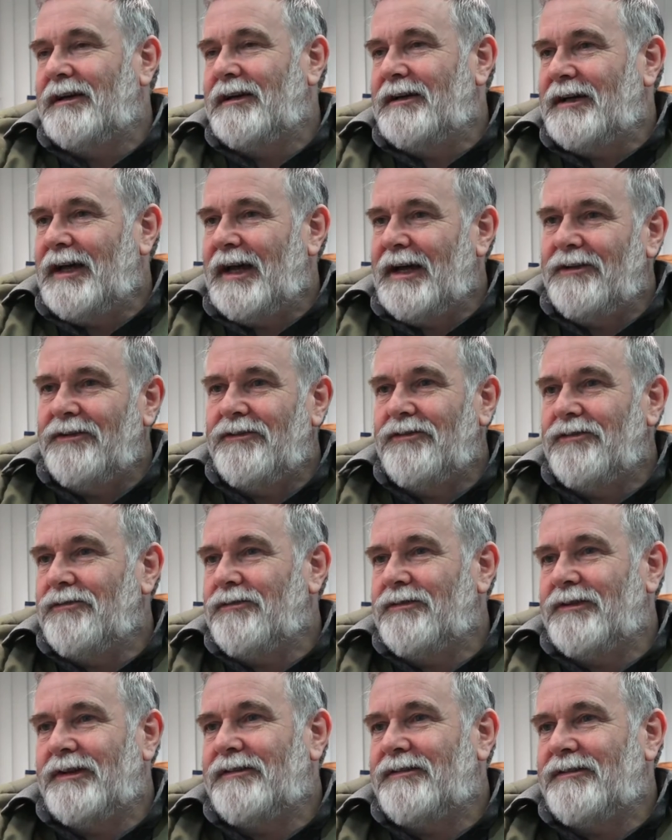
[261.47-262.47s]
uh, hand
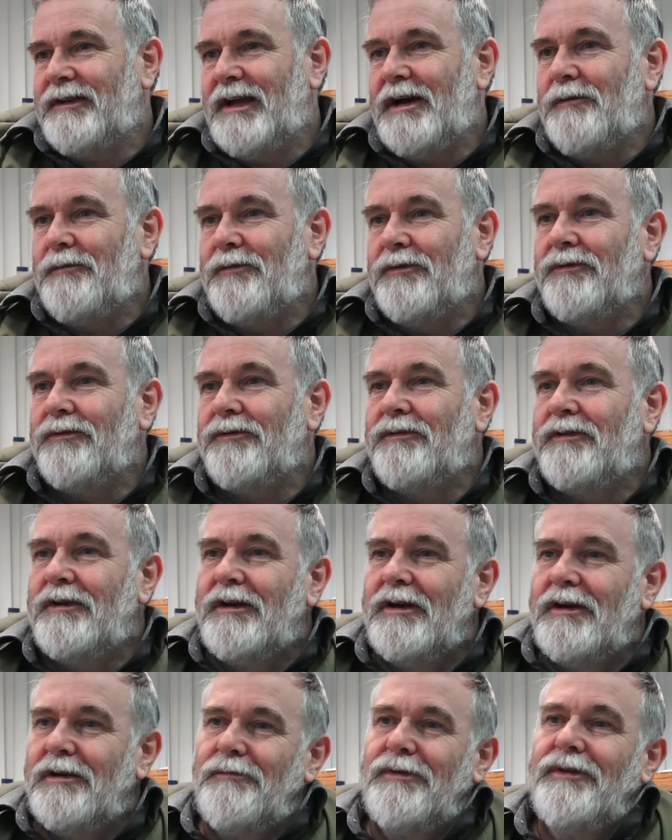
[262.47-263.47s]
tools like scalpels.
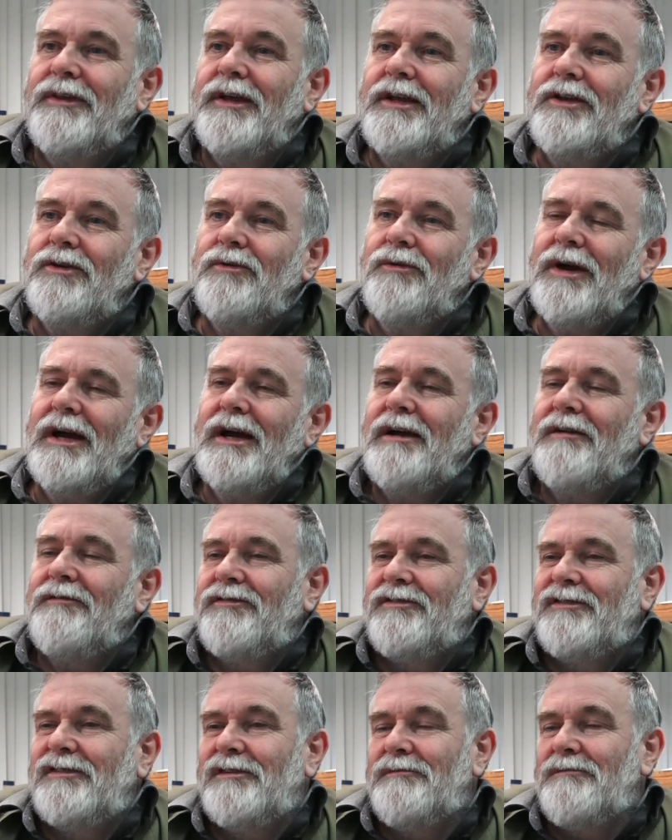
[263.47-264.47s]
But then you
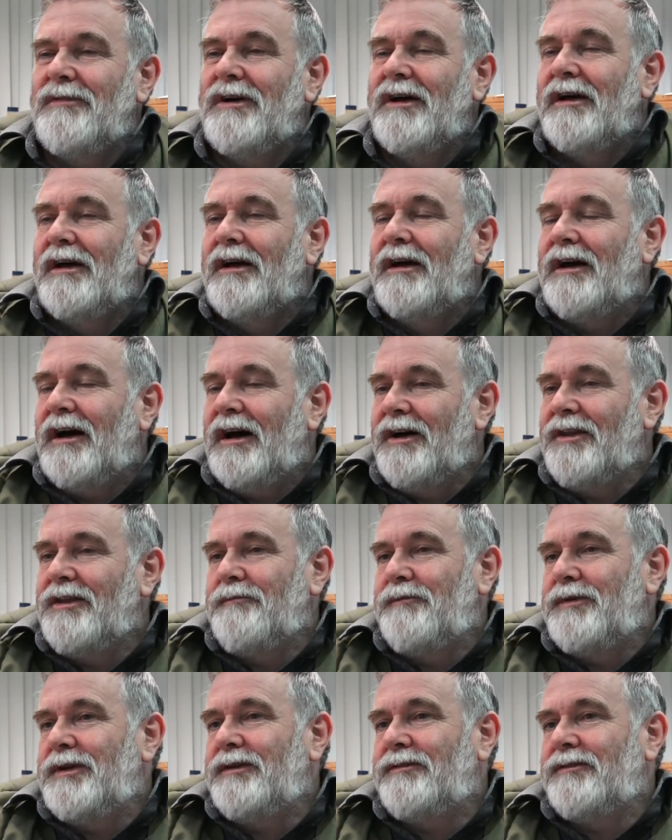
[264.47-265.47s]
have some
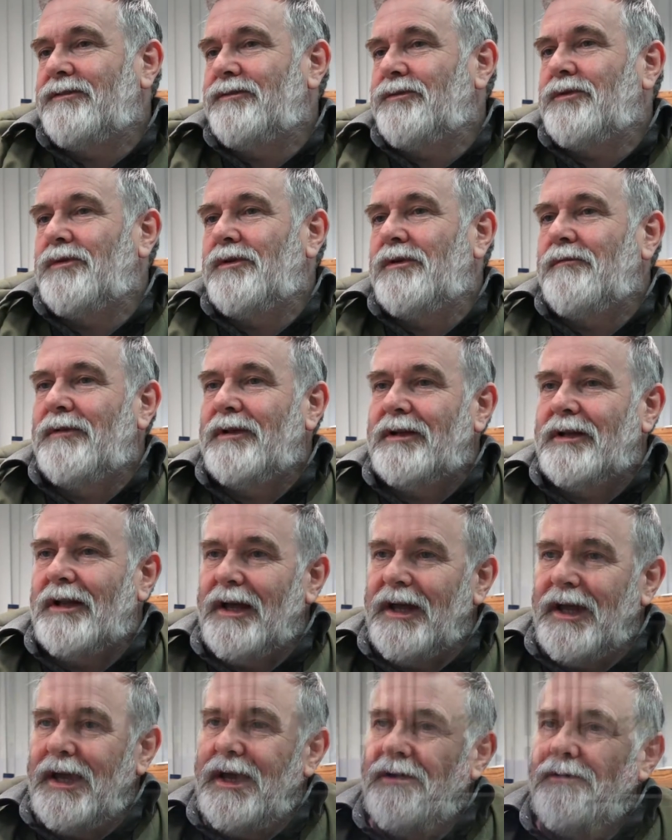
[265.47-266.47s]
other pieces of equipment
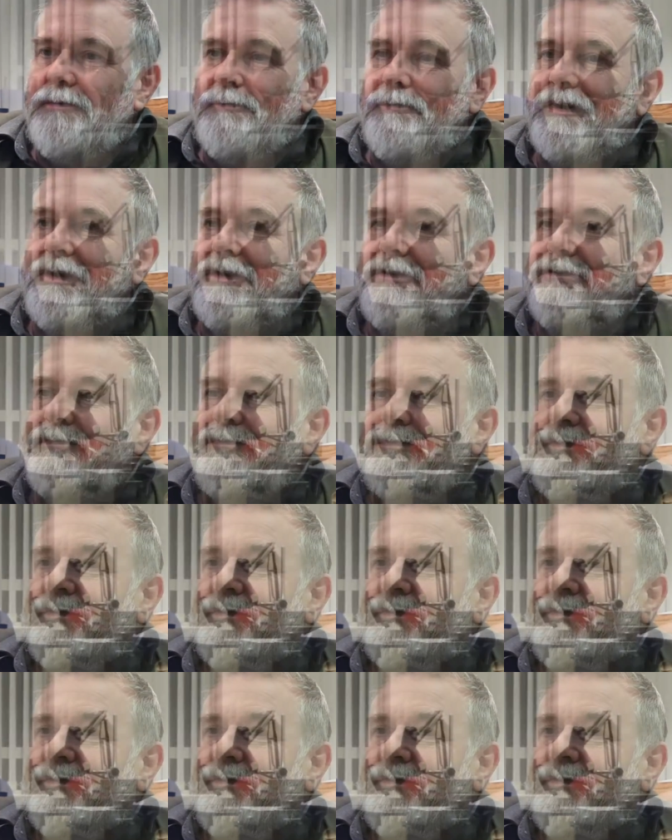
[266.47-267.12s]
like air abrasive